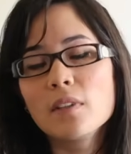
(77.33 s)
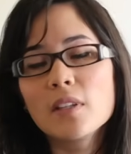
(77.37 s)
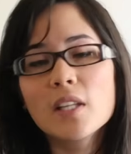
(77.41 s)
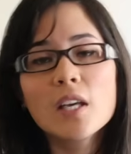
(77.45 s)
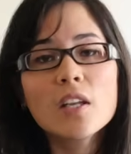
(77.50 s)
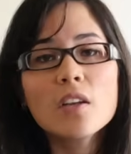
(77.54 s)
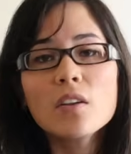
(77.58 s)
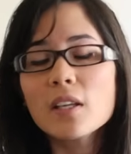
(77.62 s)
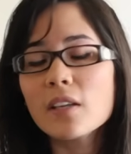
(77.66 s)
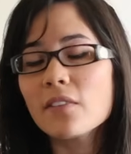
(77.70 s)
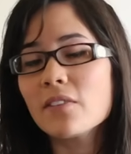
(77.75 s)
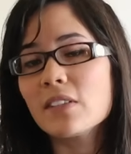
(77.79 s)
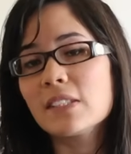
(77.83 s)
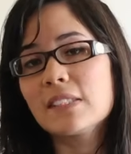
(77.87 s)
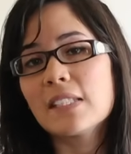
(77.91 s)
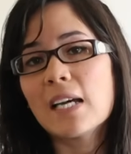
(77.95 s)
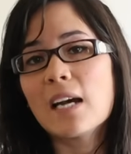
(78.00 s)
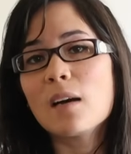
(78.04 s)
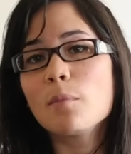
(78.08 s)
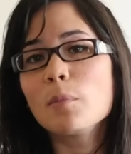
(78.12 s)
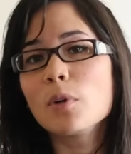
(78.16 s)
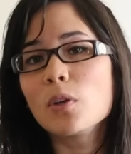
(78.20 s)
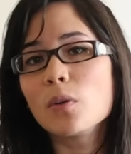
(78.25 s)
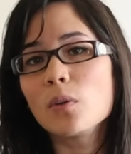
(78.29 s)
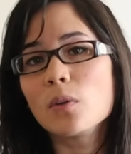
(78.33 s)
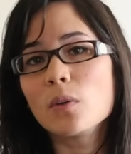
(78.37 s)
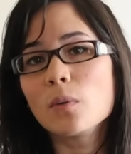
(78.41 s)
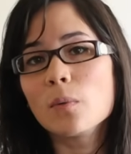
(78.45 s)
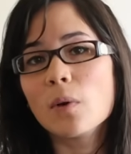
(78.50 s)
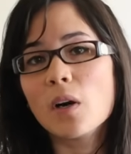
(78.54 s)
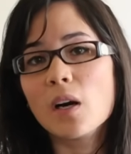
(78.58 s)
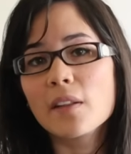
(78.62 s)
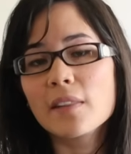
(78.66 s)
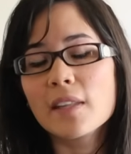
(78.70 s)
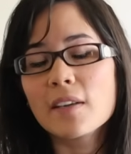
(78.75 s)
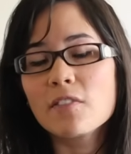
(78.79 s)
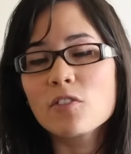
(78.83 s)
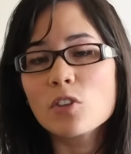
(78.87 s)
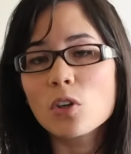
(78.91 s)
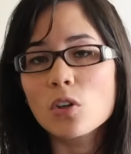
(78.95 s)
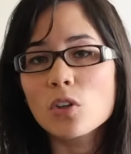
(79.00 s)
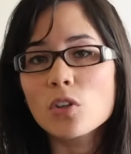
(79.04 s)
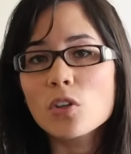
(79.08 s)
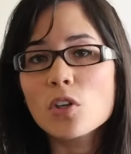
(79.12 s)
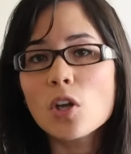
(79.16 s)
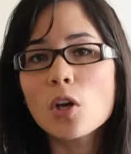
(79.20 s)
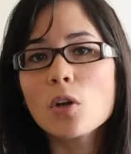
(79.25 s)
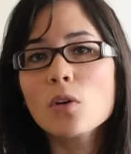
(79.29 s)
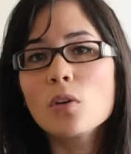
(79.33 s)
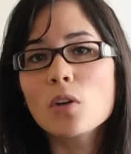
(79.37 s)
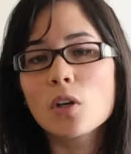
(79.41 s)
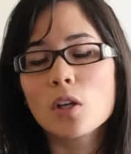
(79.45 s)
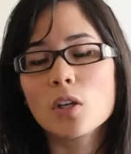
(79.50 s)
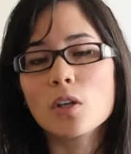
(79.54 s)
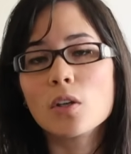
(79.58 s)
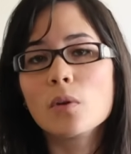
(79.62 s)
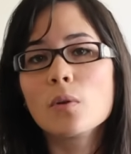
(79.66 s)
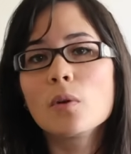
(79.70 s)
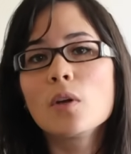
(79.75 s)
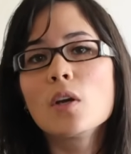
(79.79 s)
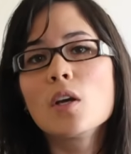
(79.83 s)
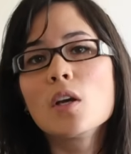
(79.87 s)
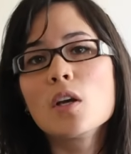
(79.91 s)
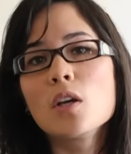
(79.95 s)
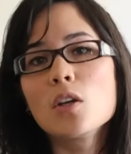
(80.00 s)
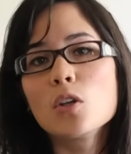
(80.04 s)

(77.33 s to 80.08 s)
They don't give a damn who you are. They've got no clue.